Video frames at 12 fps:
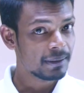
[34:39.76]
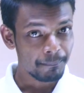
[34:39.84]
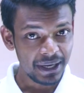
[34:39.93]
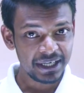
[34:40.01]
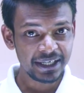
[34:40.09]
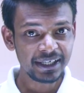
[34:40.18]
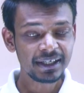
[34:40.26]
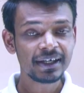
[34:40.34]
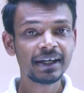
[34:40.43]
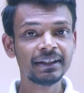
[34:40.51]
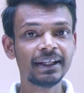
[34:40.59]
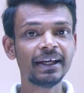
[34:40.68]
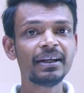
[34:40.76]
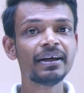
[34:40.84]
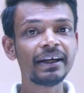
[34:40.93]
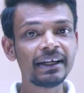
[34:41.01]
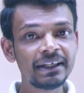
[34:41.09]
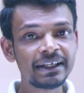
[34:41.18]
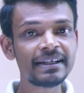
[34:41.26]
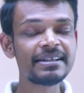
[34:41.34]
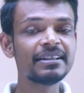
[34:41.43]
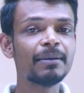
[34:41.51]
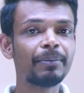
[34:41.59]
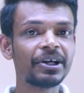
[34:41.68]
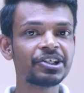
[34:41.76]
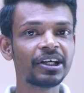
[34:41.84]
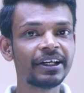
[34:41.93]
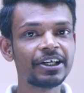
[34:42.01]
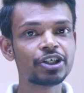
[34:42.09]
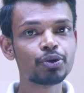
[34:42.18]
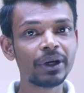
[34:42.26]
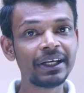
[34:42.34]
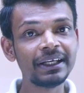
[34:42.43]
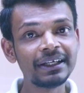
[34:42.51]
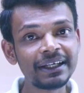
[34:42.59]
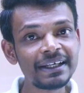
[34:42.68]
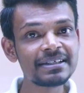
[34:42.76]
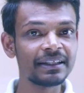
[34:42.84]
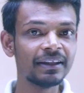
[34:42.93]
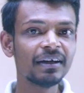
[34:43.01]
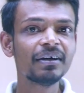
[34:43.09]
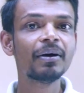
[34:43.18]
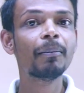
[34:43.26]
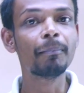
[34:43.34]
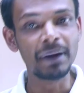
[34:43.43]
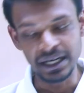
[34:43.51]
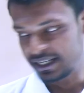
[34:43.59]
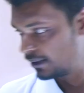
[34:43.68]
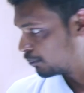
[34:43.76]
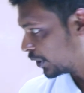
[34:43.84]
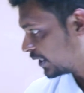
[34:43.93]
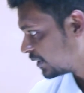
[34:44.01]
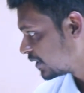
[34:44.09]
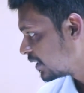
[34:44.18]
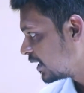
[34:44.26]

melting, then increasing the pressure leads to an increase in the melting point.